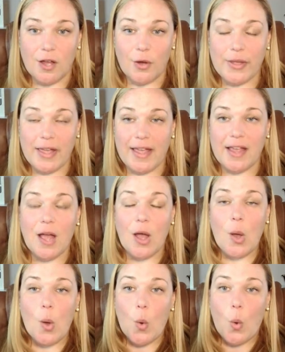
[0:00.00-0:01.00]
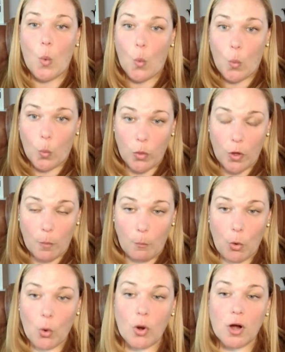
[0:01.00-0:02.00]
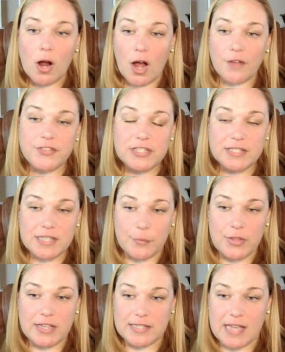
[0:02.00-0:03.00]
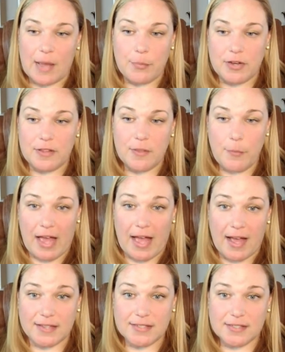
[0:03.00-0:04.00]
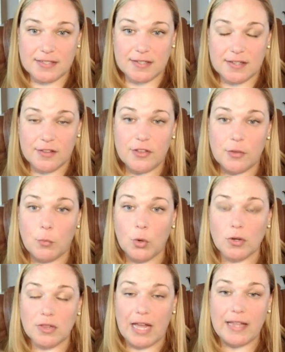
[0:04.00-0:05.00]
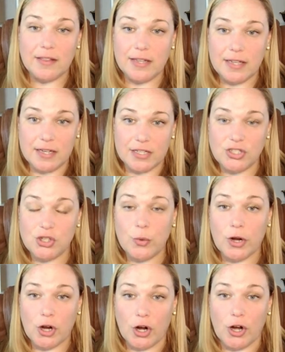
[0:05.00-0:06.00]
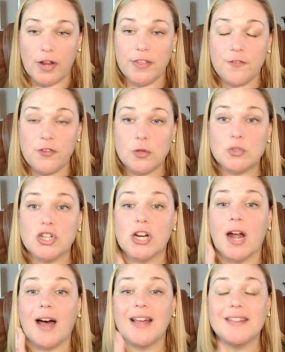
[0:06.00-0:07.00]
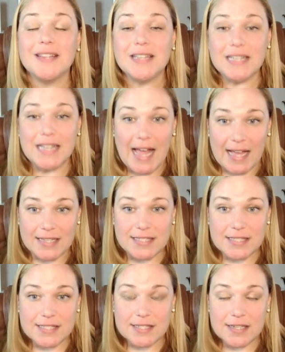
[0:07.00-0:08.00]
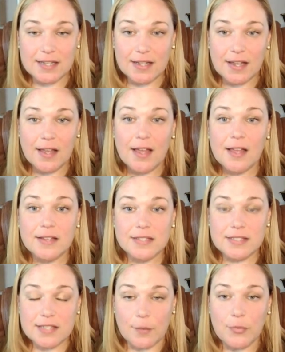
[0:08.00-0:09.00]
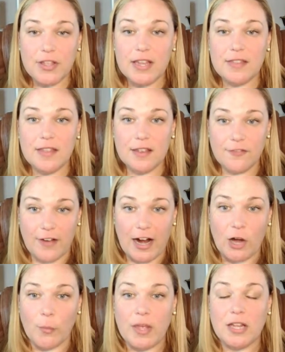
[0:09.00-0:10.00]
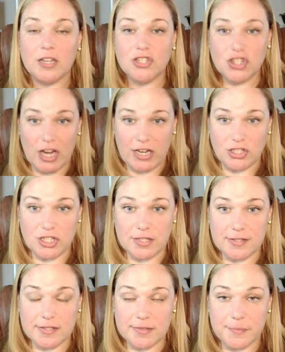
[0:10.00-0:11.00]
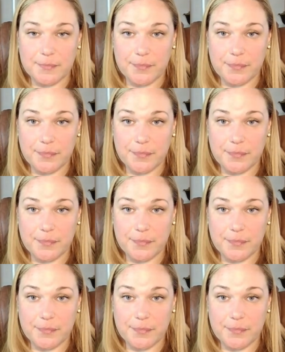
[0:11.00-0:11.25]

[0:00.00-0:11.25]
Okay? The more often something has happened in the past, the more likely it is to occur in the future unless something in the environment changes.